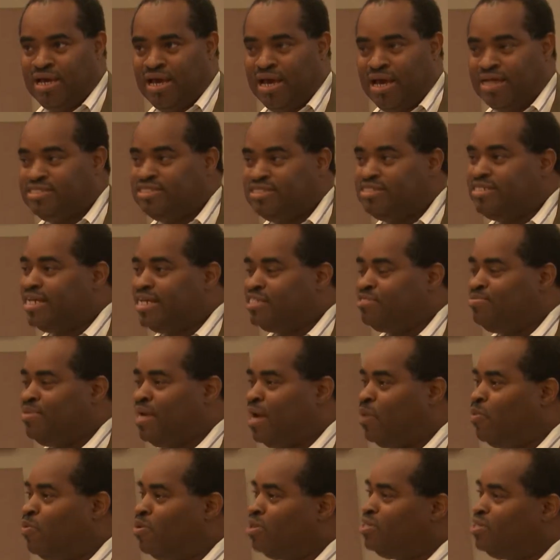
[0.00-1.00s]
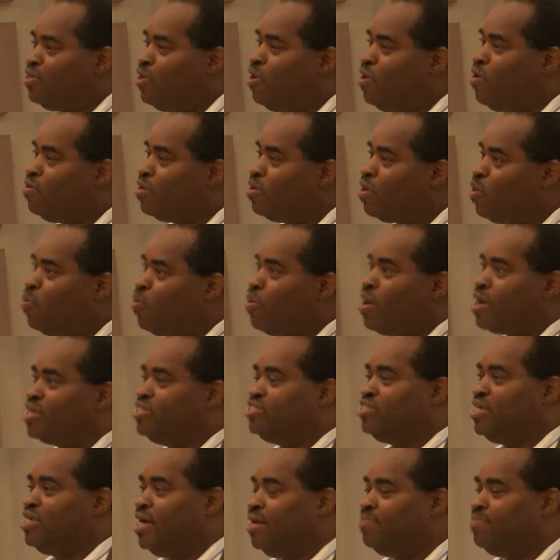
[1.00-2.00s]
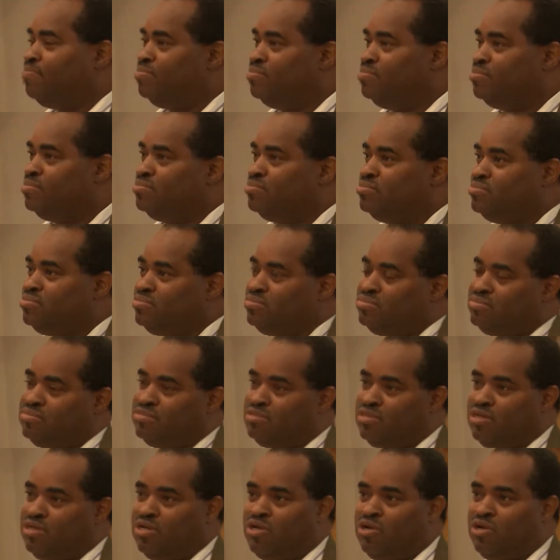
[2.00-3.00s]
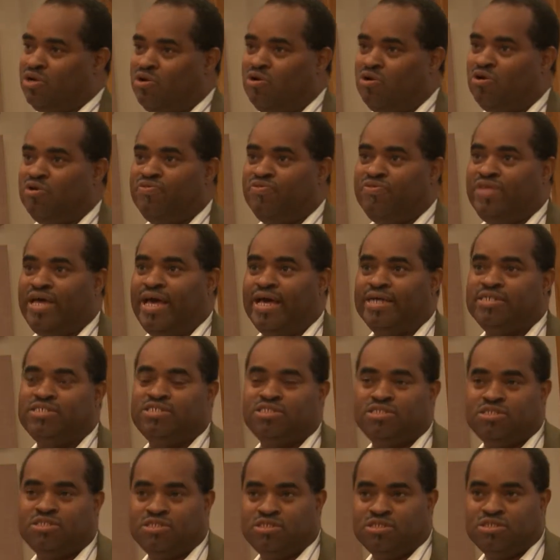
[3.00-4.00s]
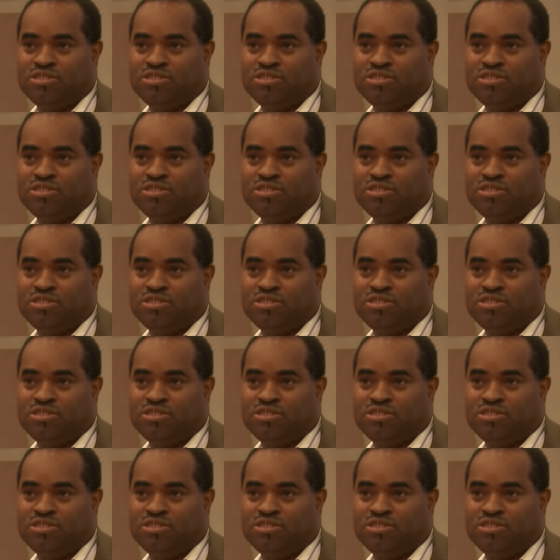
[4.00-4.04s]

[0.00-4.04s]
And she said to me, I want to hold a workshop on that,